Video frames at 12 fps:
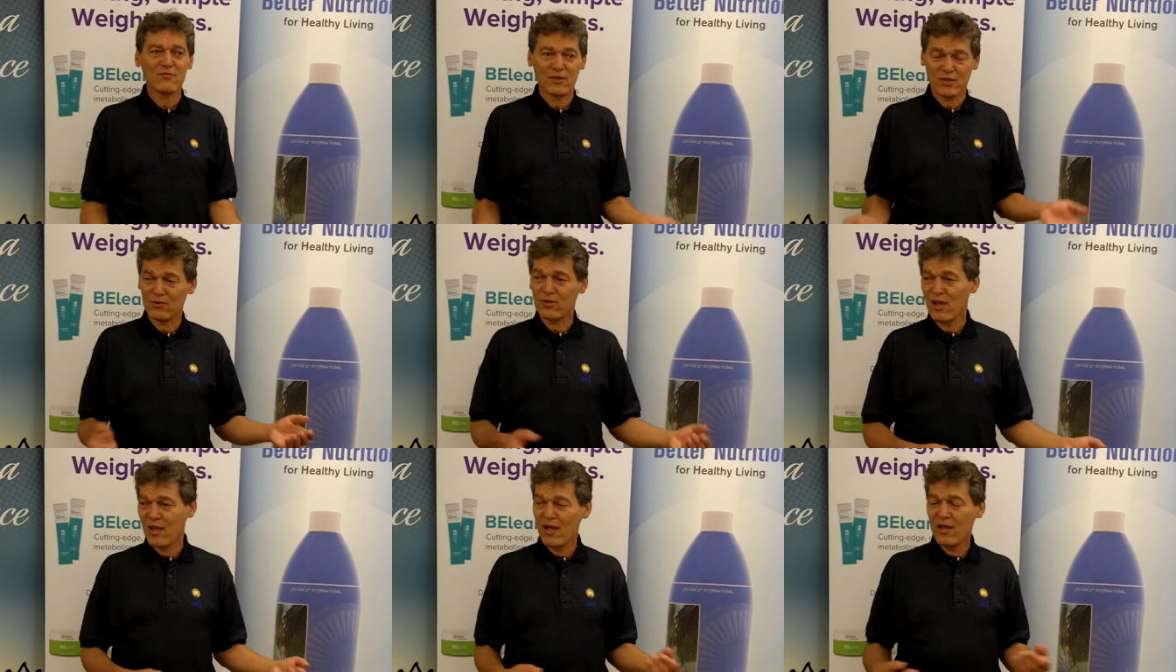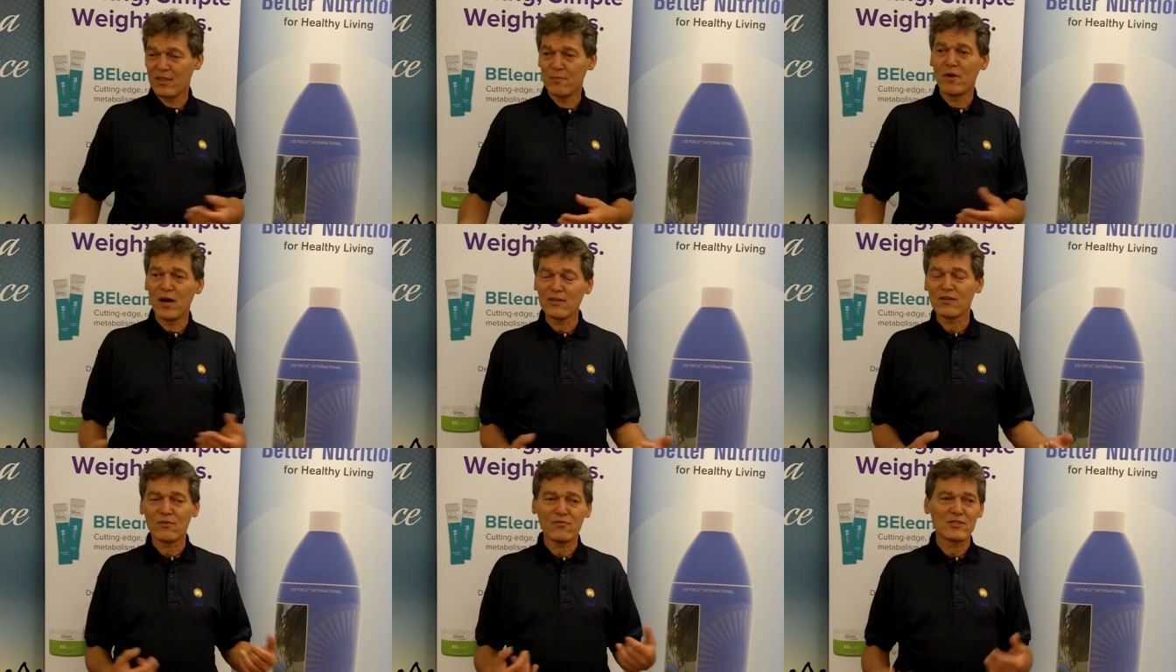If you could, the
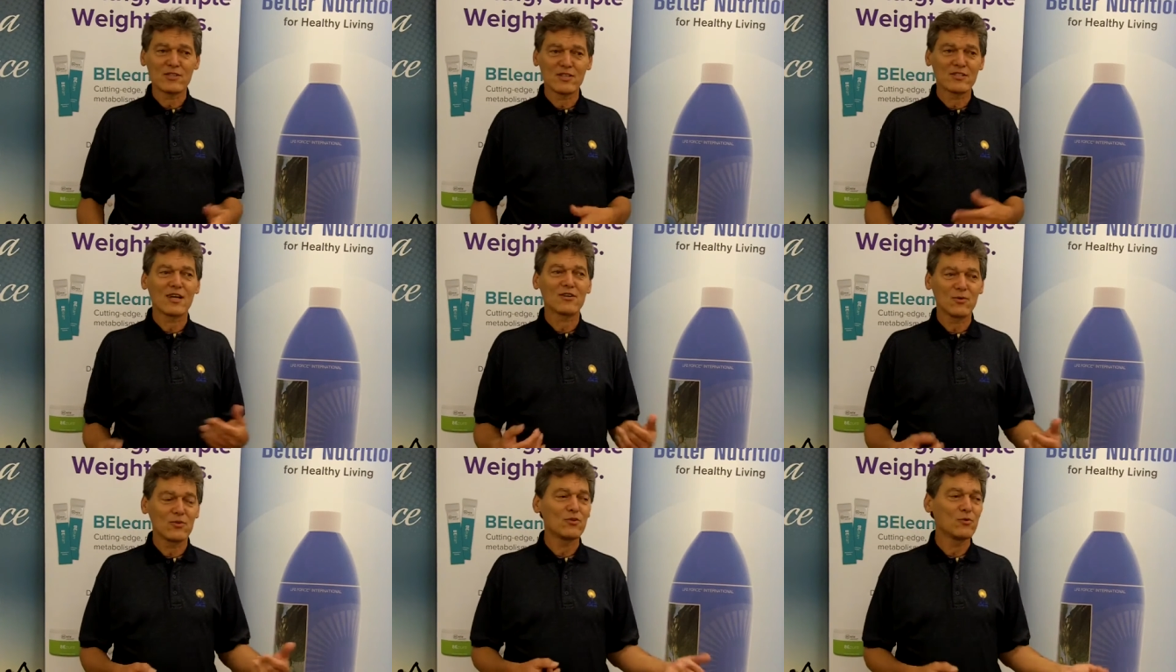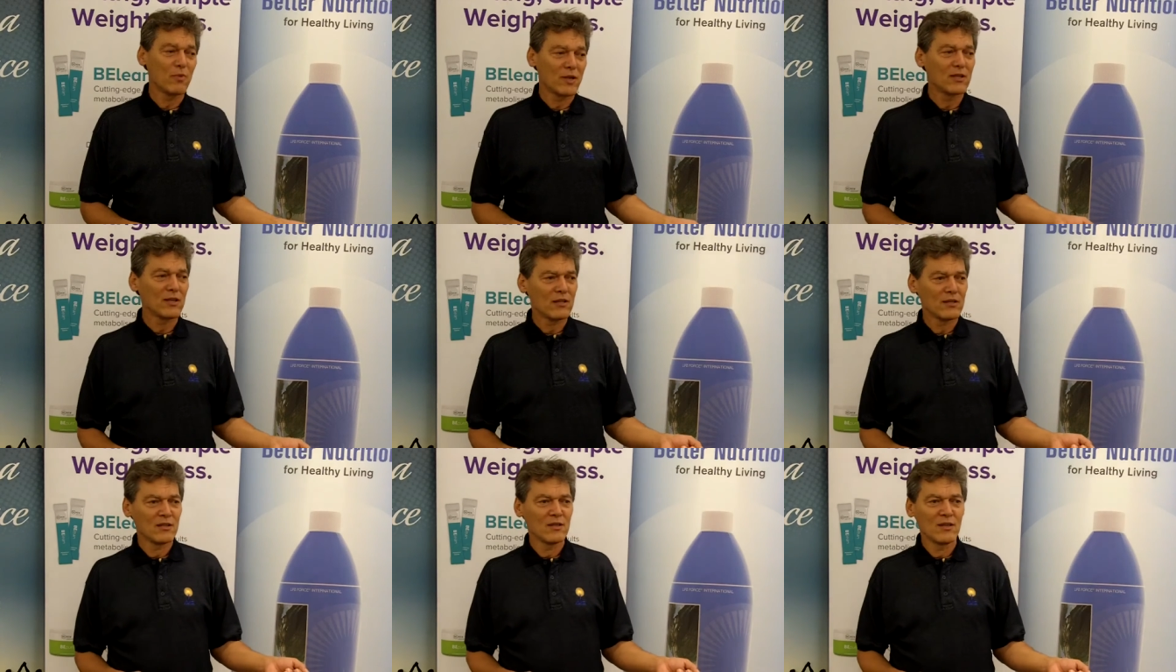mind often says I could do
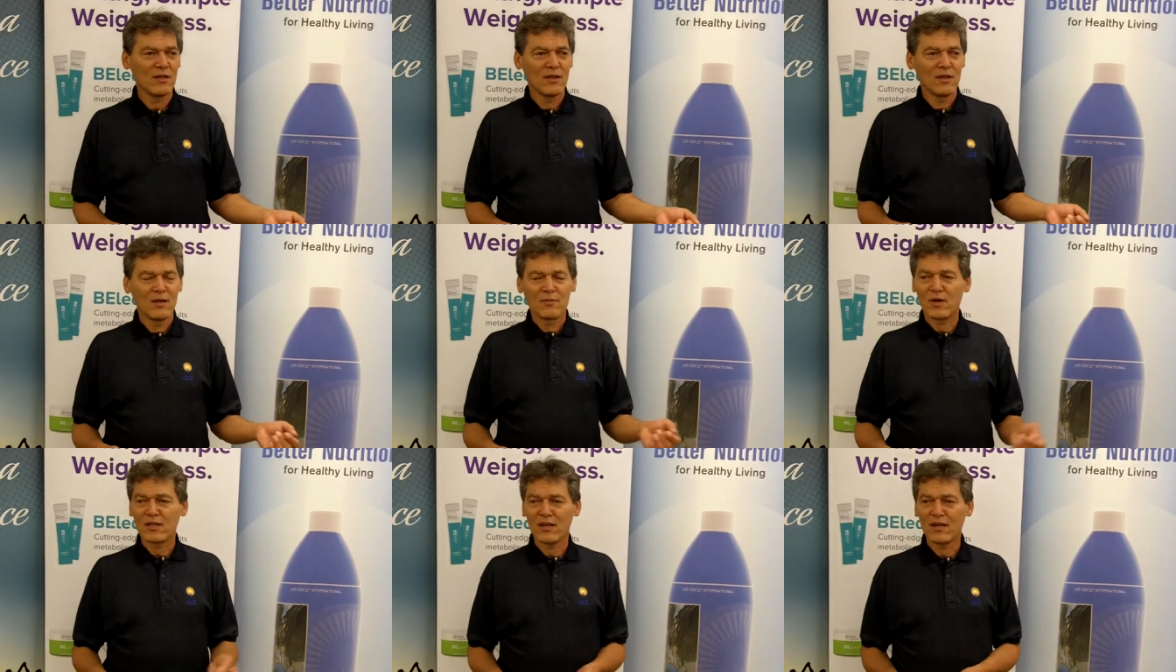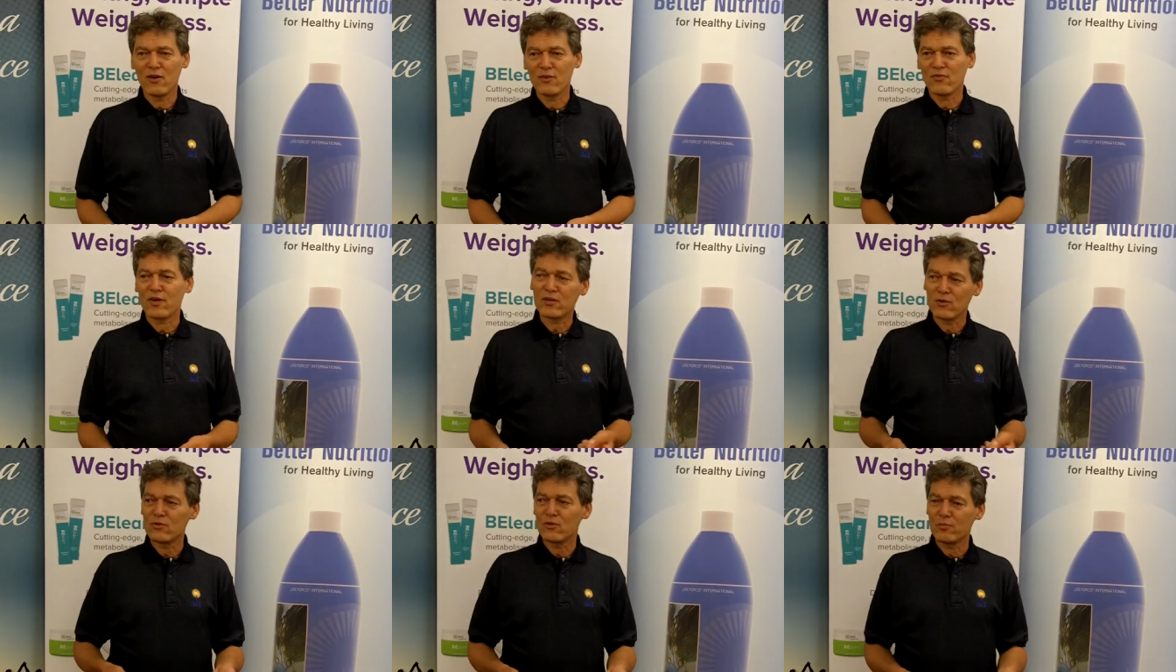better, but I know if I
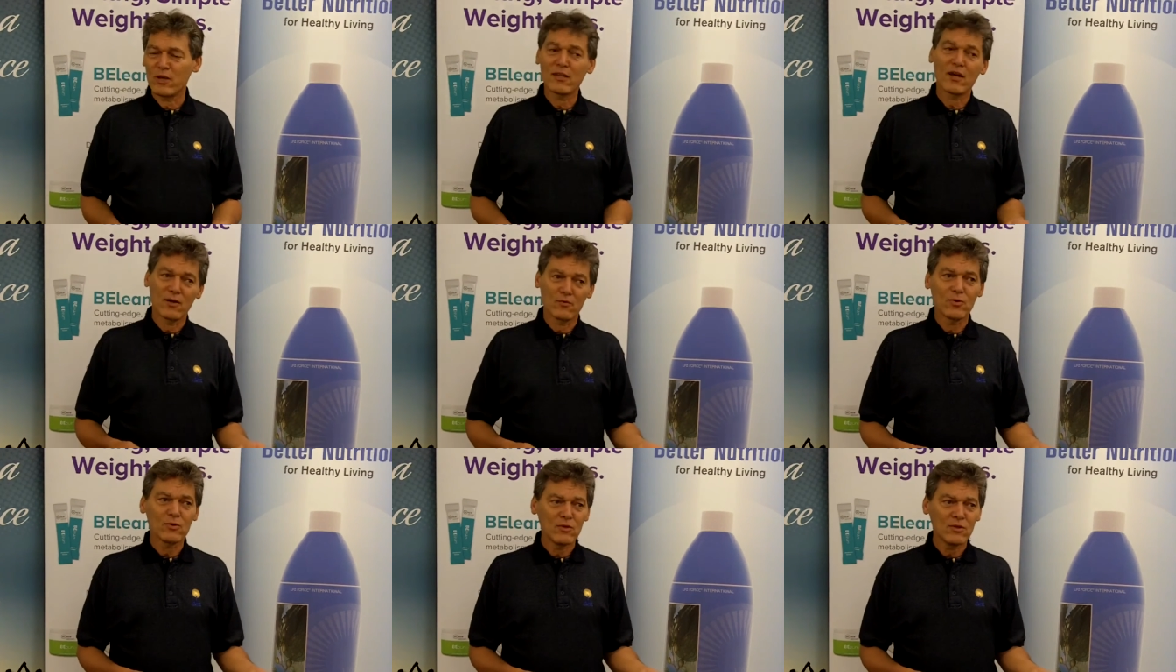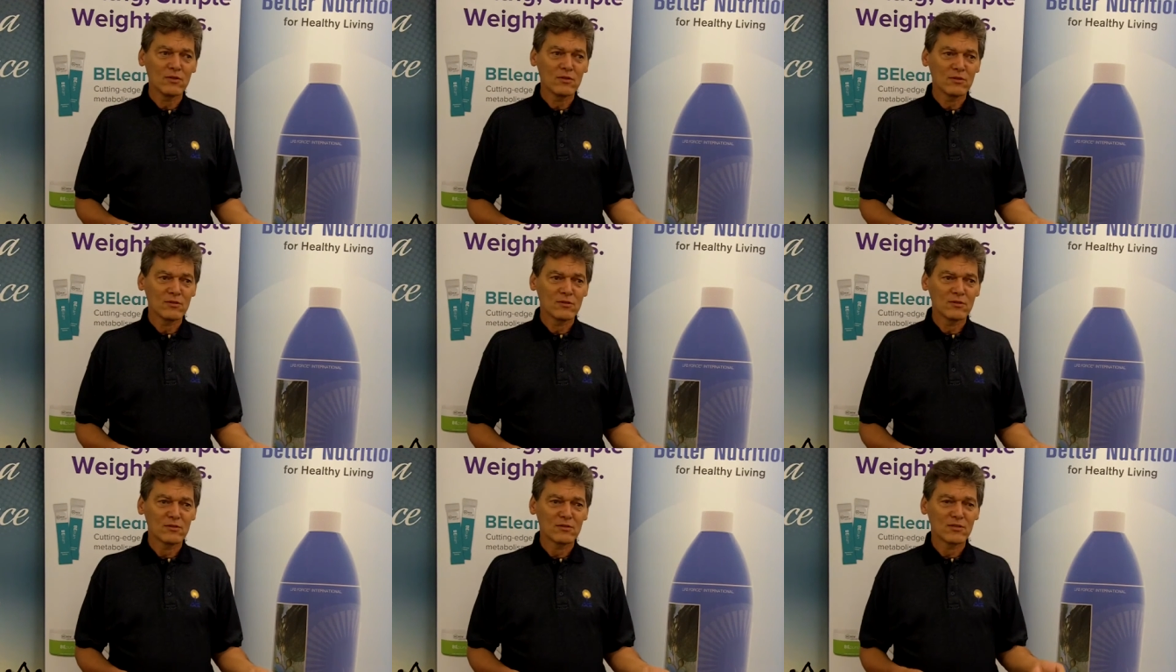could do better, I would.
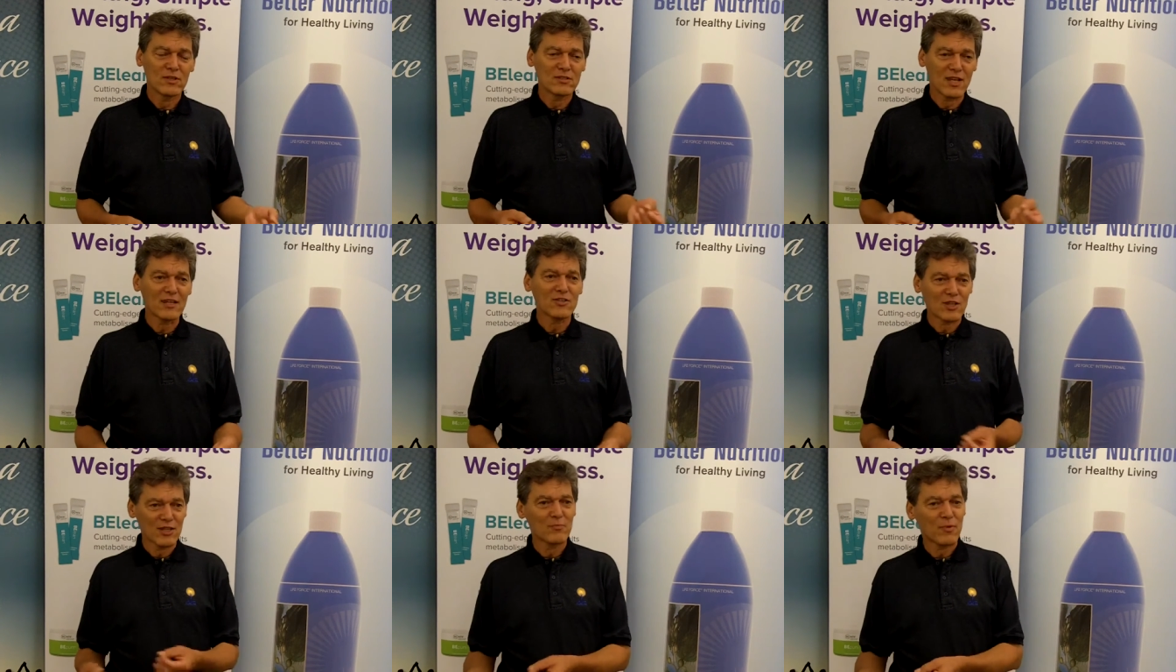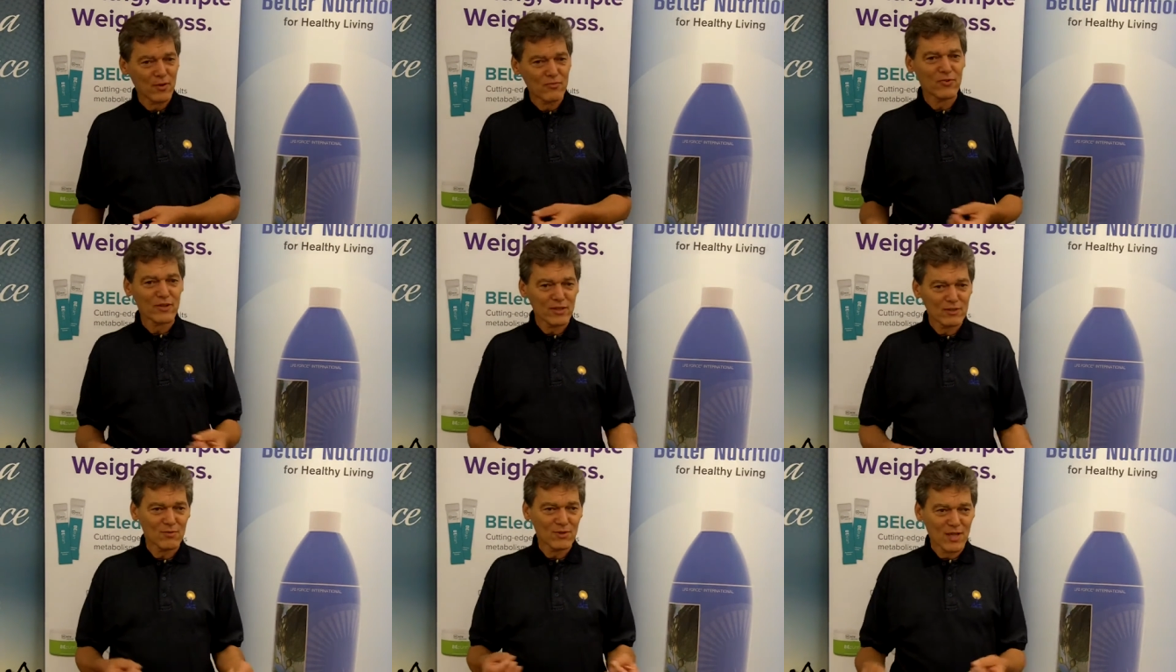So it's actually perfect